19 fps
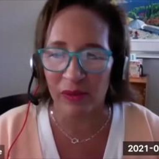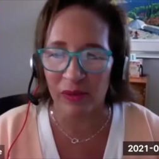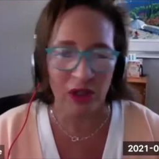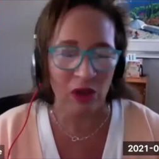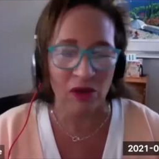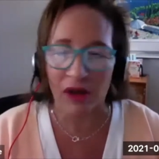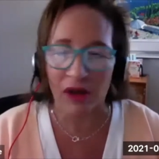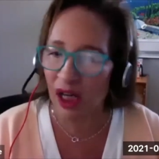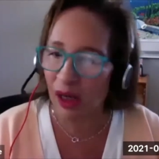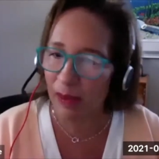We
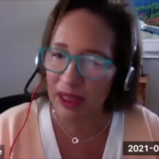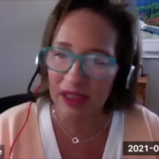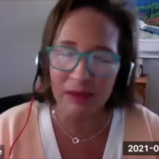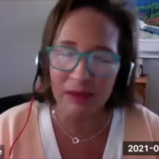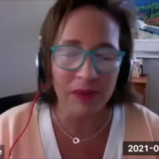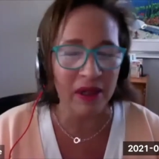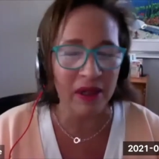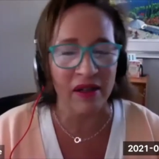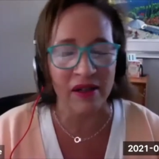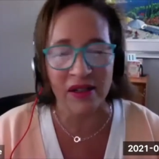don't comment on
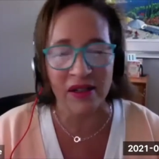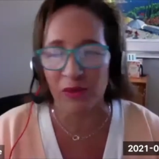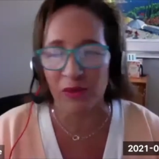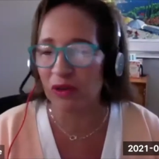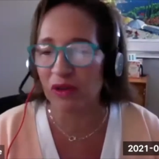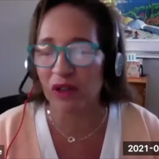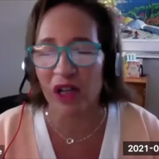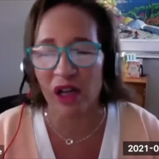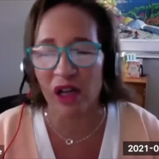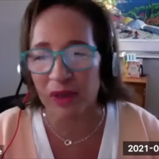bodies. We
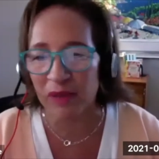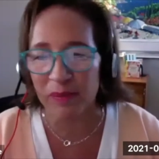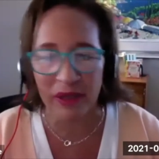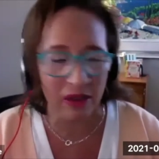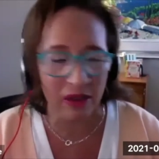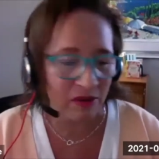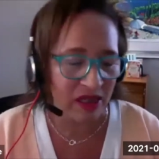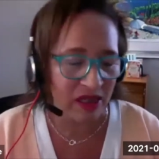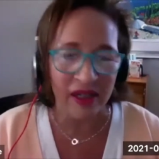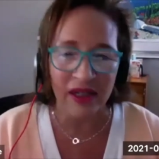don't comment
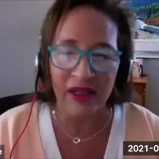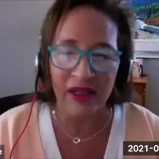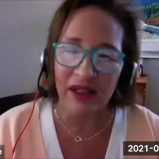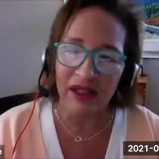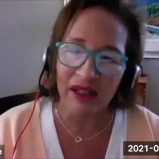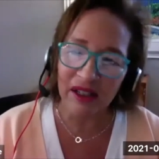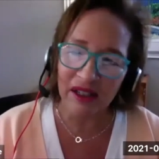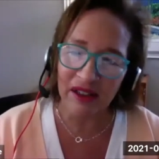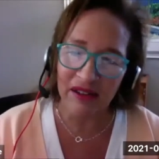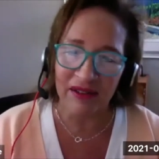about
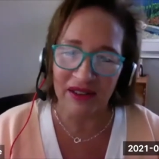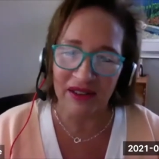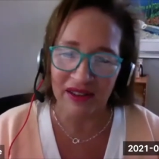eating.